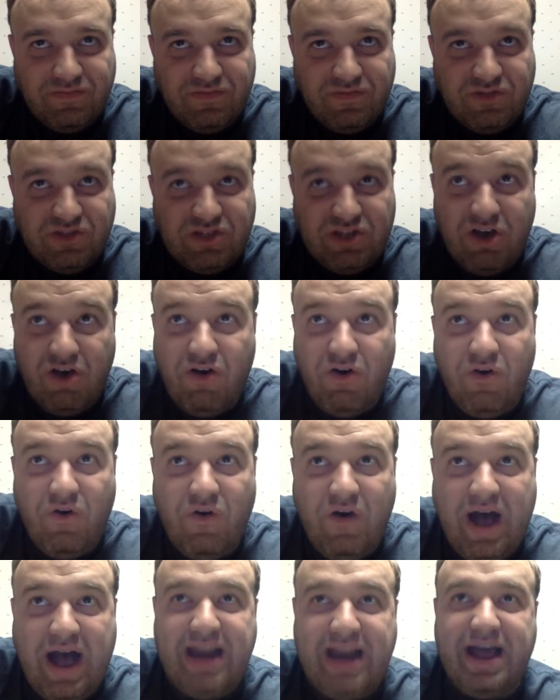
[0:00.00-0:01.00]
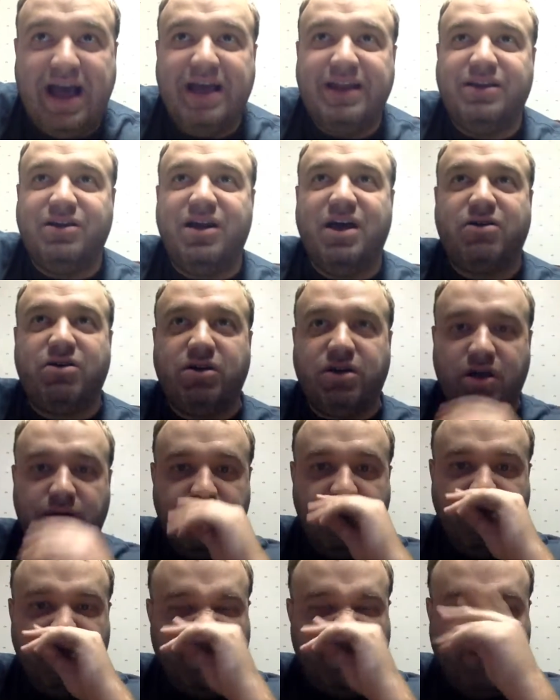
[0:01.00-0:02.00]
So they're not going to go
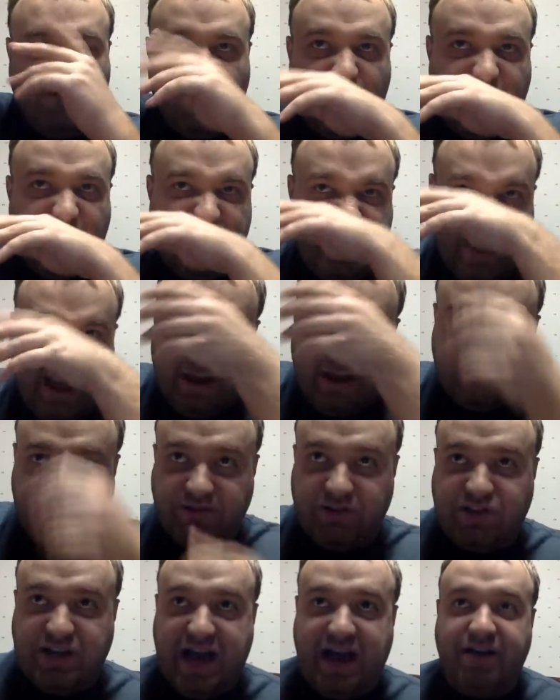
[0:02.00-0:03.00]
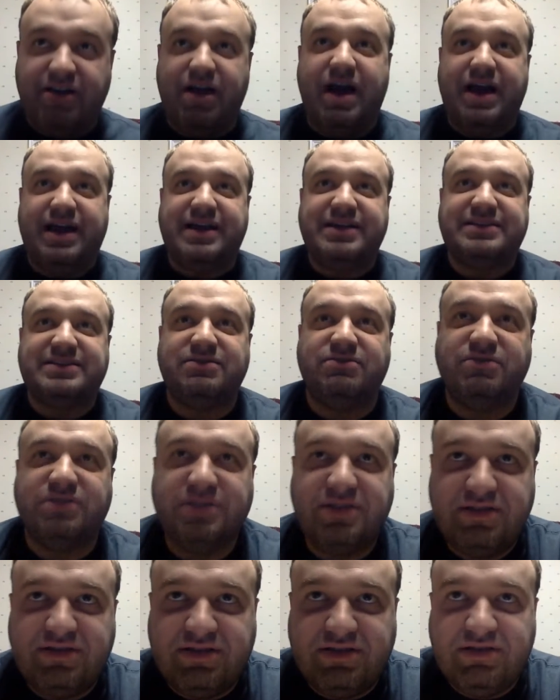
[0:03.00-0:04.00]
move to Florida now, which I guess it
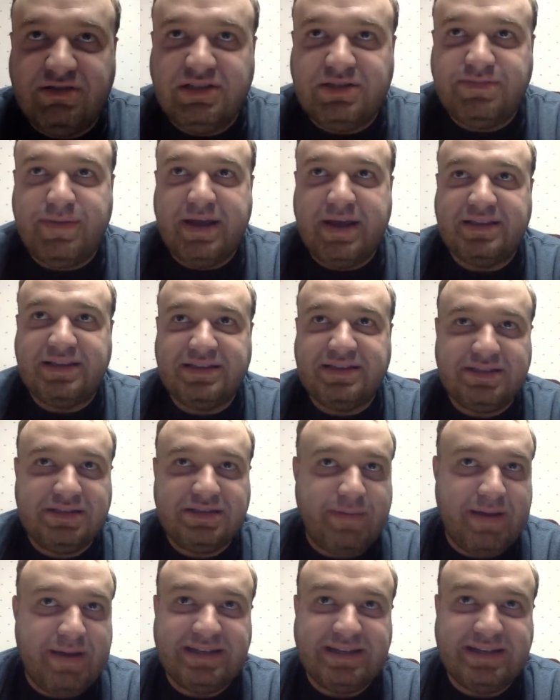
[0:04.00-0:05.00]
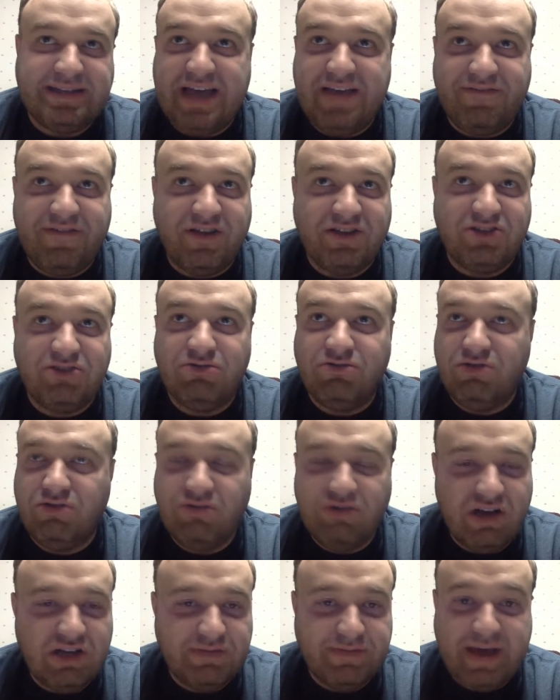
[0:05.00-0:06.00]
was despite the Seinfelds,
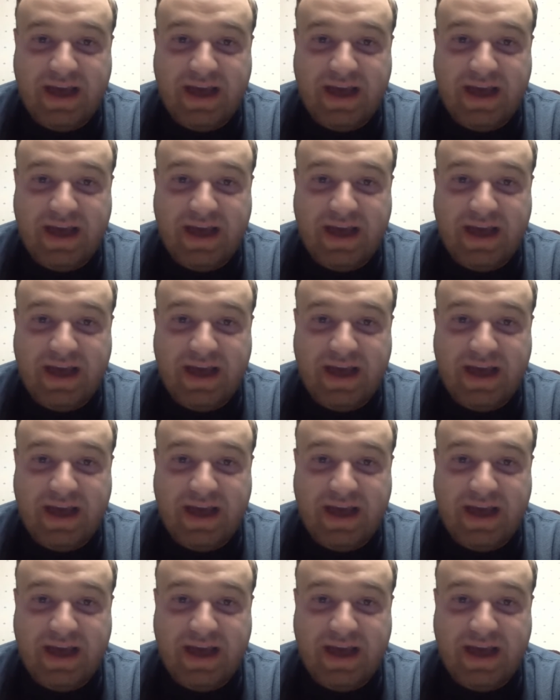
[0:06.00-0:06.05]
who knows?